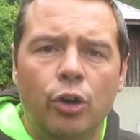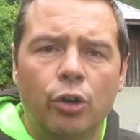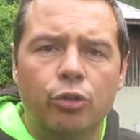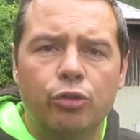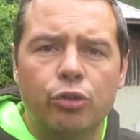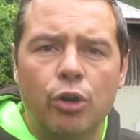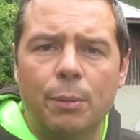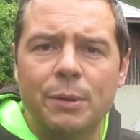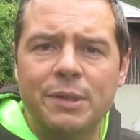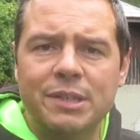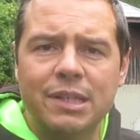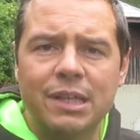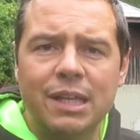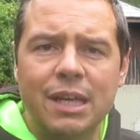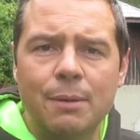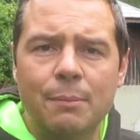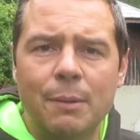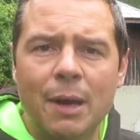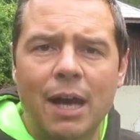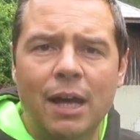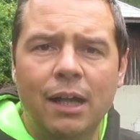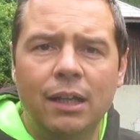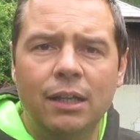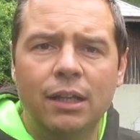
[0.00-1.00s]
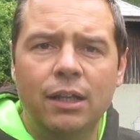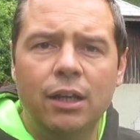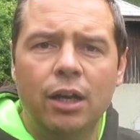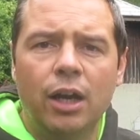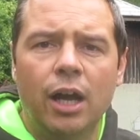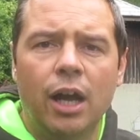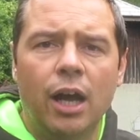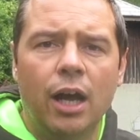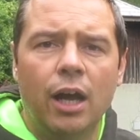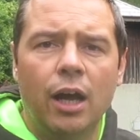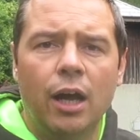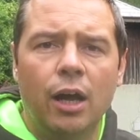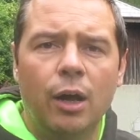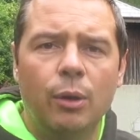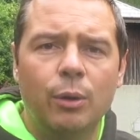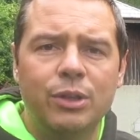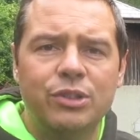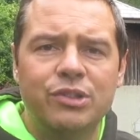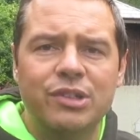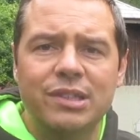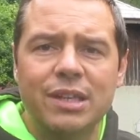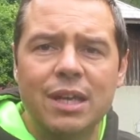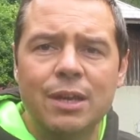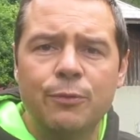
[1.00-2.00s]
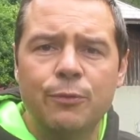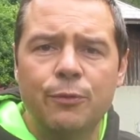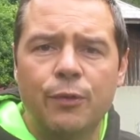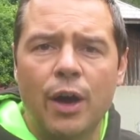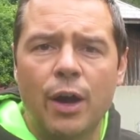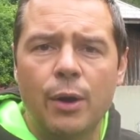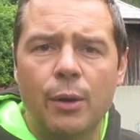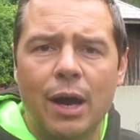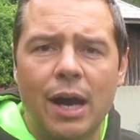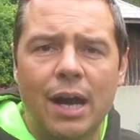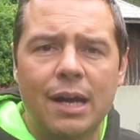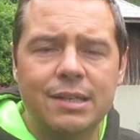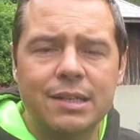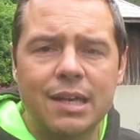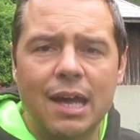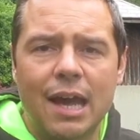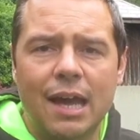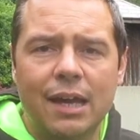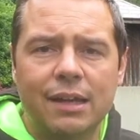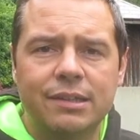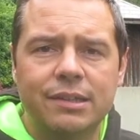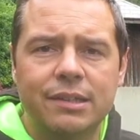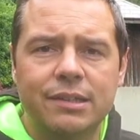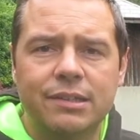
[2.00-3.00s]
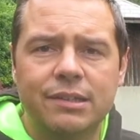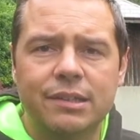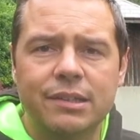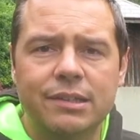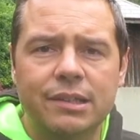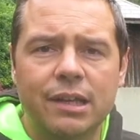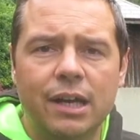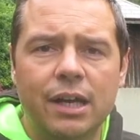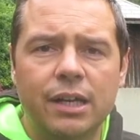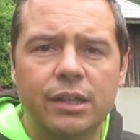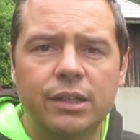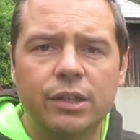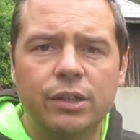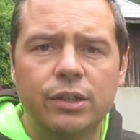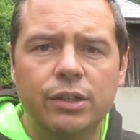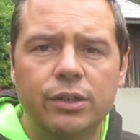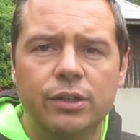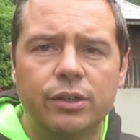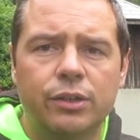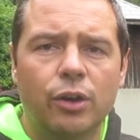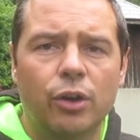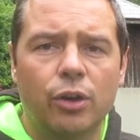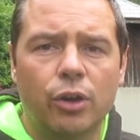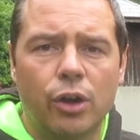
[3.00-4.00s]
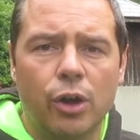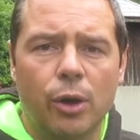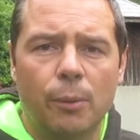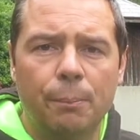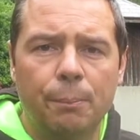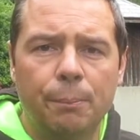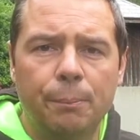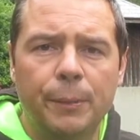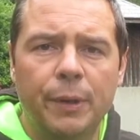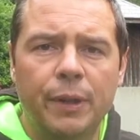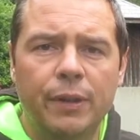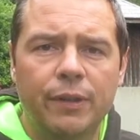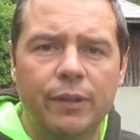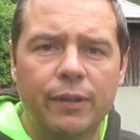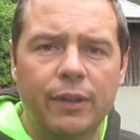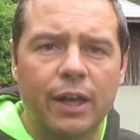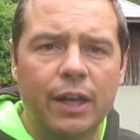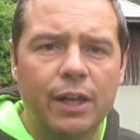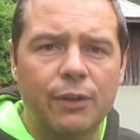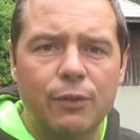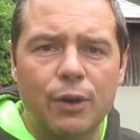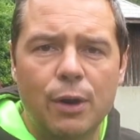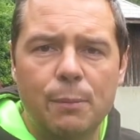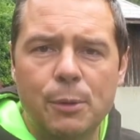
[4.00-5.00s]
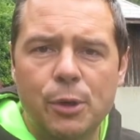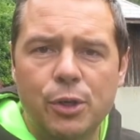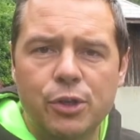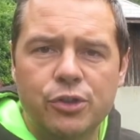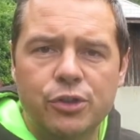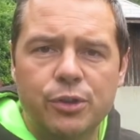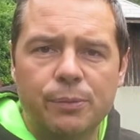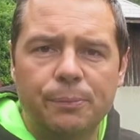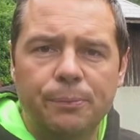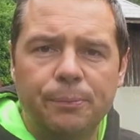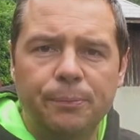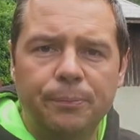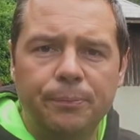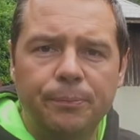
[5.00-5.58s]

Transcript: Or drop us an email, uh, which is info at ecsusdesign dot com. Thank you very much.